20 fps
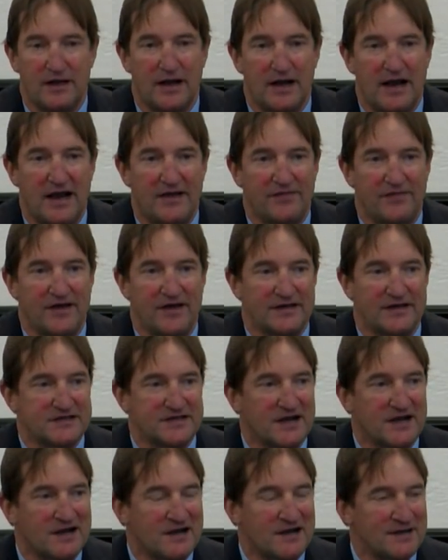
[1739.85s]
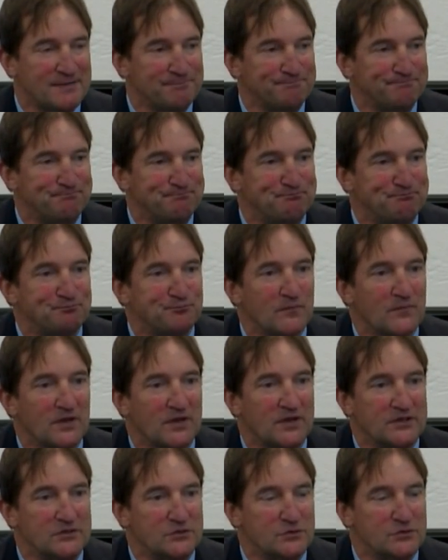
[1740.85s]
At that time,
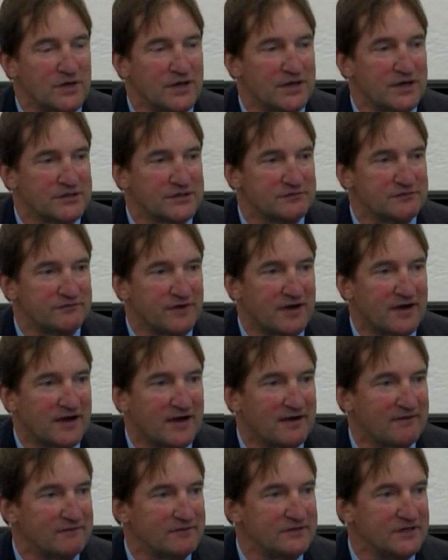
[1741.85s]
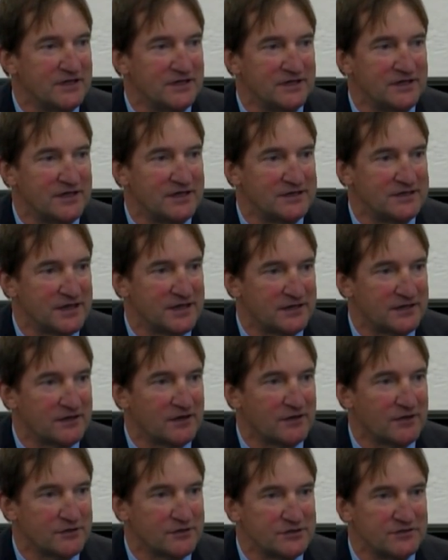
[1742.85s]
in 2005, DNA
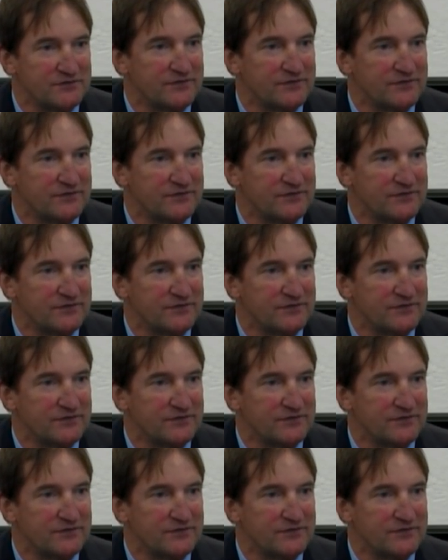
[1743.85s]
technology,